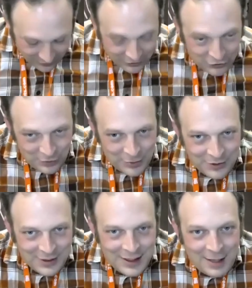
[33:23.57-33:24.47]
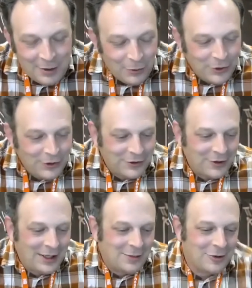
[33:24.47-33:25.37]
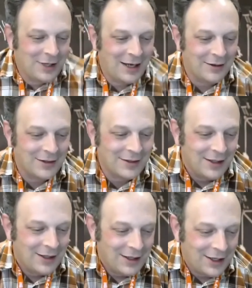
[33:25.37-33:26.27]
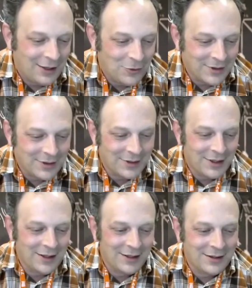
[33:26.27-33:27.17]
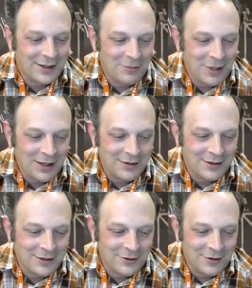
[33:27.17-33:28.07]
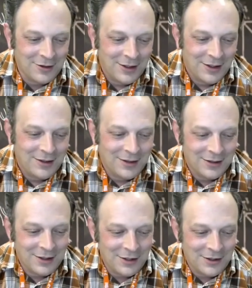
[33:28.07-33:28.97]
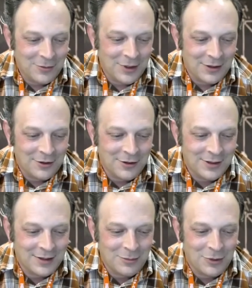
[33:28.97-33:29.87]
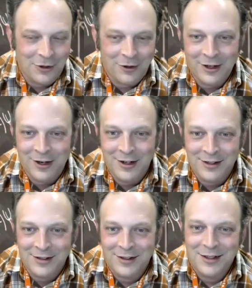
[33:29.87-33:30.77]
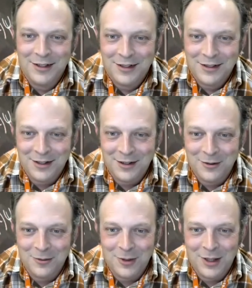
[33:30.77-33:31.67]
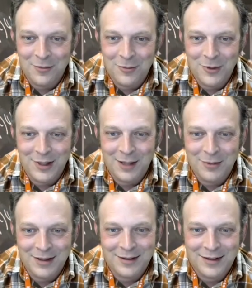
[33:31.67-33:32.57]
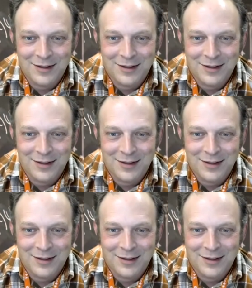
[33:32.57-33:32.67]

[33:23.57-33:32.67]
username I will not try to pronounce, wants to ask about your discussion with Costa de Beauregard. So what happened?